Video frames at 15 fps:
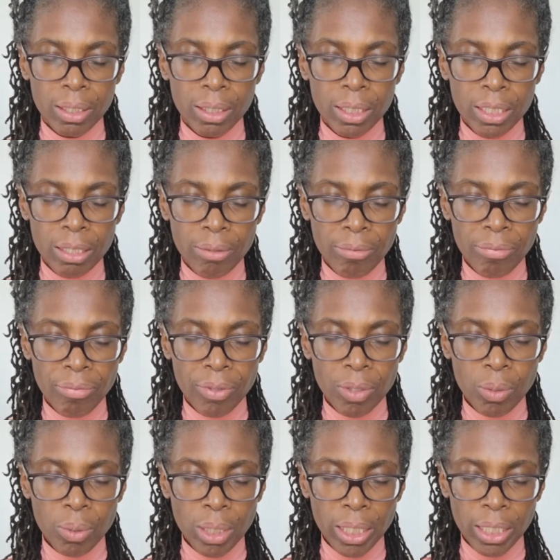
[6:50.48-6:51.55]
Does it
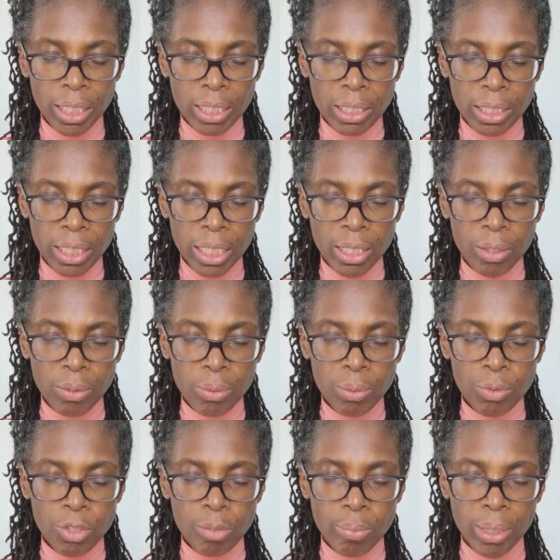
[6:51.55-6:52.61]
feel like it's an equal
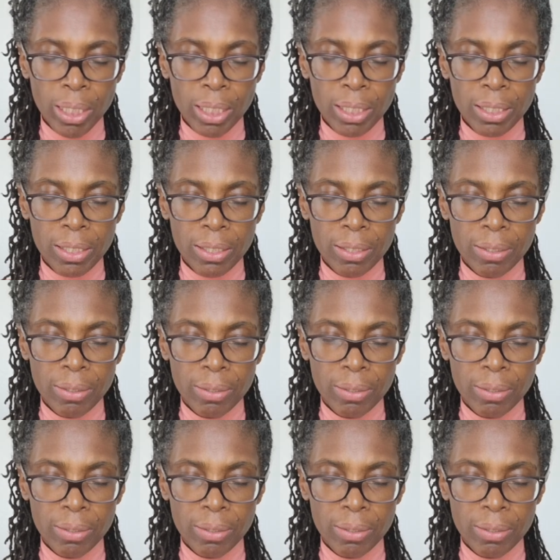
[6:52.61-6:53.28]
space?